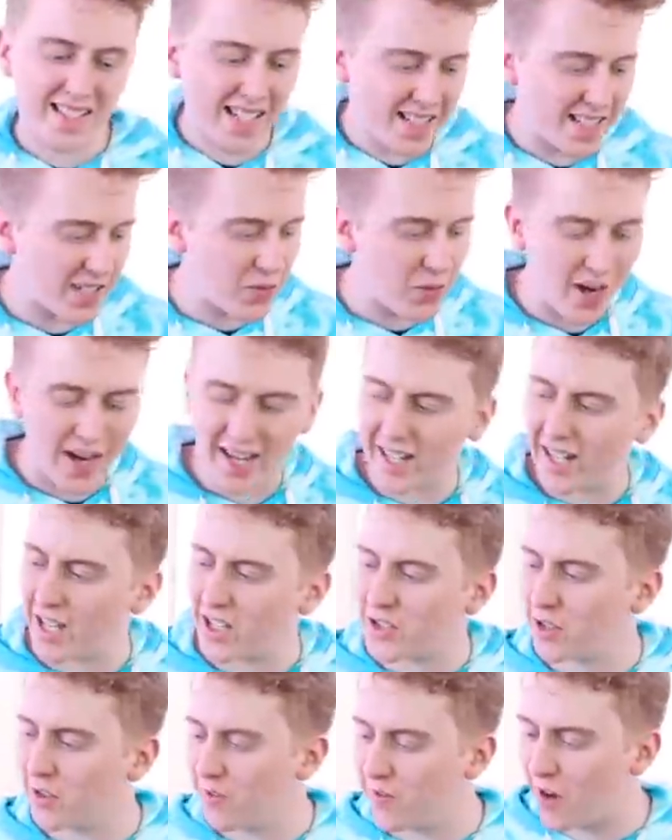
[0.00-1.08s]
this is what I got
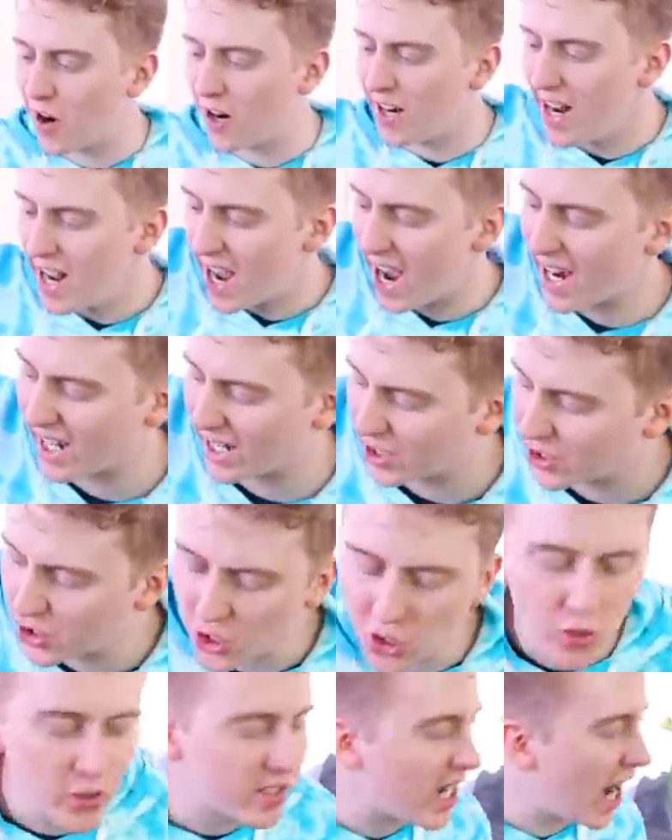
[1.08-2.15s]
so far. I got
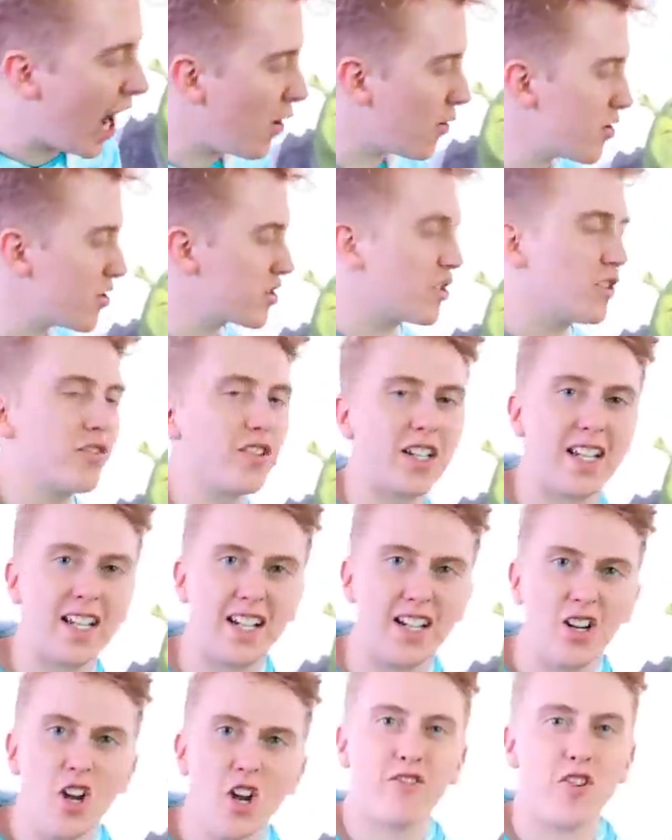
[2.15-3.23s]
2 towers over
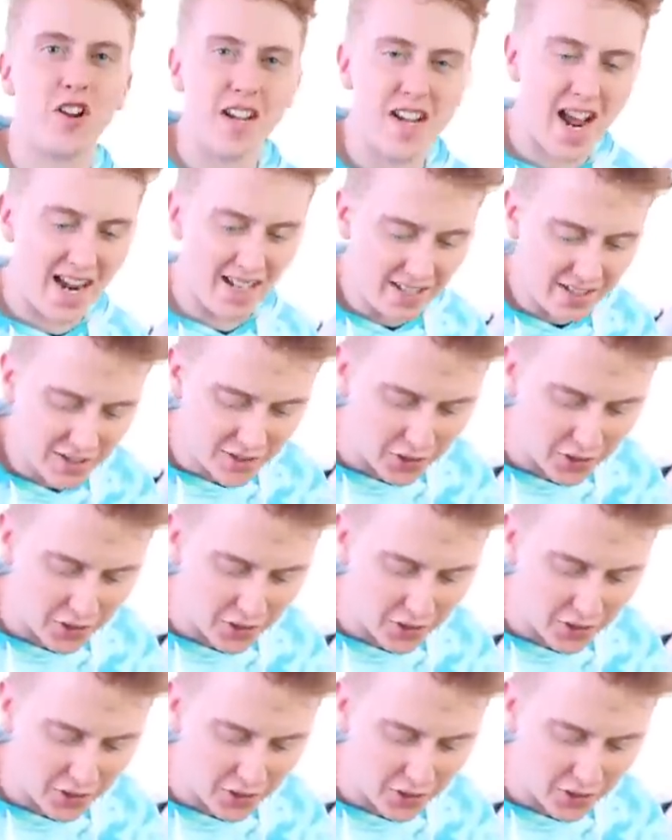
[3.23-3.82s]
here for nice